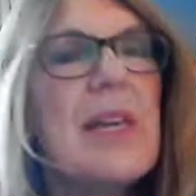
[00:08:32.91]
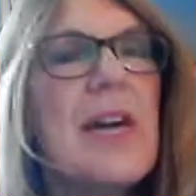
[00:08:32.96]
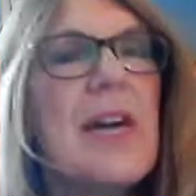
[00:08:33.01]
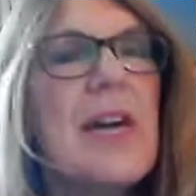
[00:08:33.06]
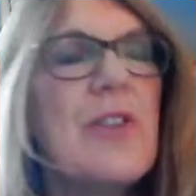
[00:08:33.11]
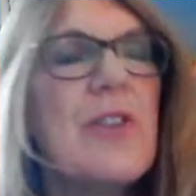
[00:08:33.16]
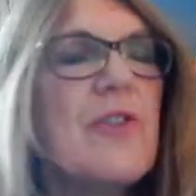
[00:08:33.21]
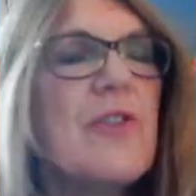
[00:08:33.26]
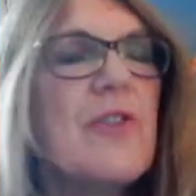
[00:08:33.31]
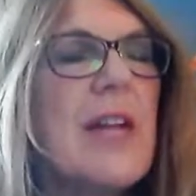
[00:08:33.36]

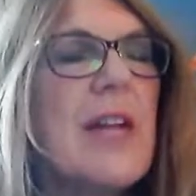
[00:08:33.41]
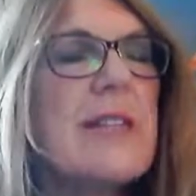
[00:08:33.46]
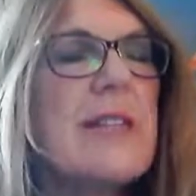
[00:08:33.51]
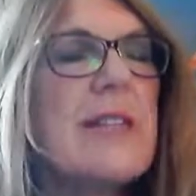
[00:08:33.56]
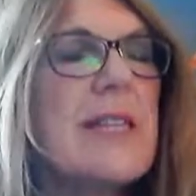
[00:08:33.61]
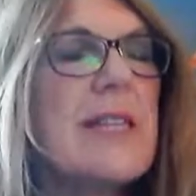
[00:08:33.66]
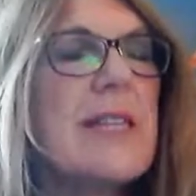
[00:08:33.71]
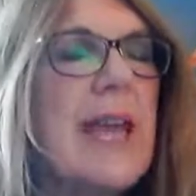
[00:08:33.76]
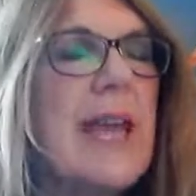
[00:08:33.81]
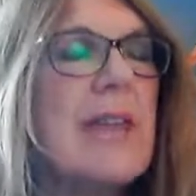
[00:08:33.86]
At the
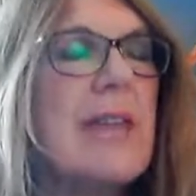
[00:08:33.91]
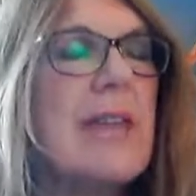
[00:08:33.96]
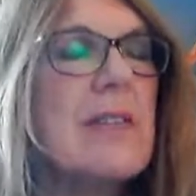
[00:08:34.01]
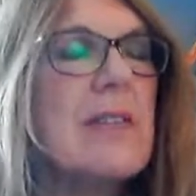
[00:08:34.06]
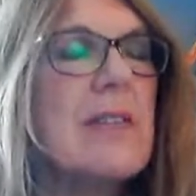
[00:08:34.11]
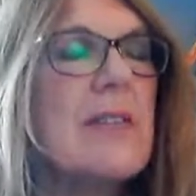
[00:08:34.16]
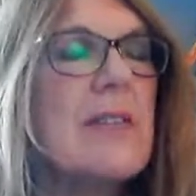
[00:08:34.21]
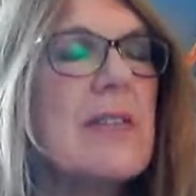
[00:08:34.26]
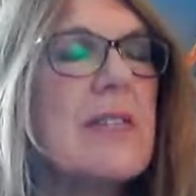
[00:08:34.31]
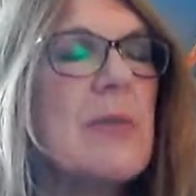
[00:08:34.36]
frantic
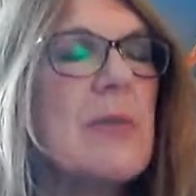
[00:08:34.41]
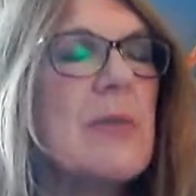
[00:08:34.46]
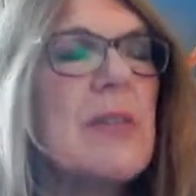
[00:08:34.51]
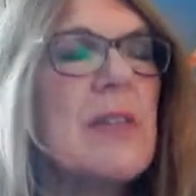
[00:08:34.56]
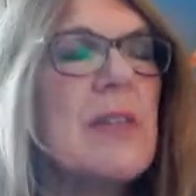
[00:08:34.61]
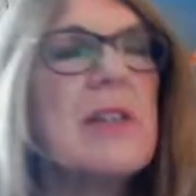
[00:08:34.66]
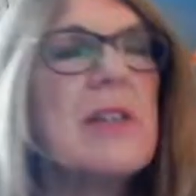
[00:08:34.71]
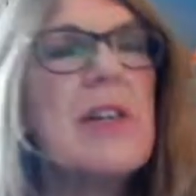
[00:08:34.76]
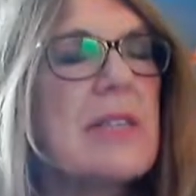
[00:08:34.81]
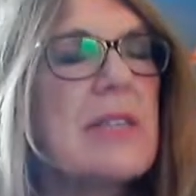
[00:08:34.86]
end of
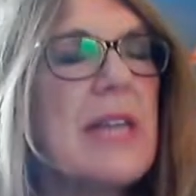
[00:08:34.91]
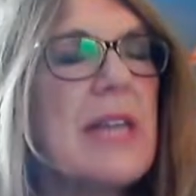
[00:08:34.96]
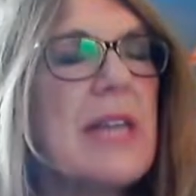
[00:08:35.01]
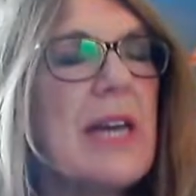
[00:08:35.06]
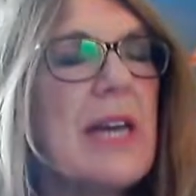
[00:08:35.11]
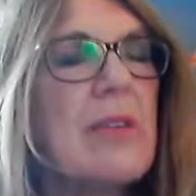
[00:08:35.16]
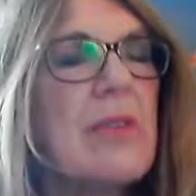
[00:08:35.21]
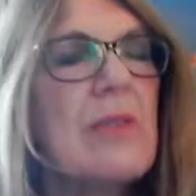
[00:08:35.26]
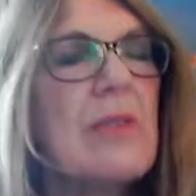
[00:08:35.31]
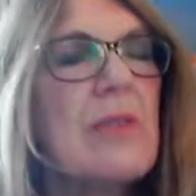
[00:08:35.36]
summer
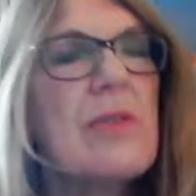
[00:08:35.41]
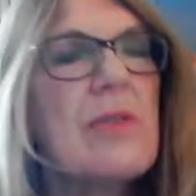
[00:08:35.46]
town,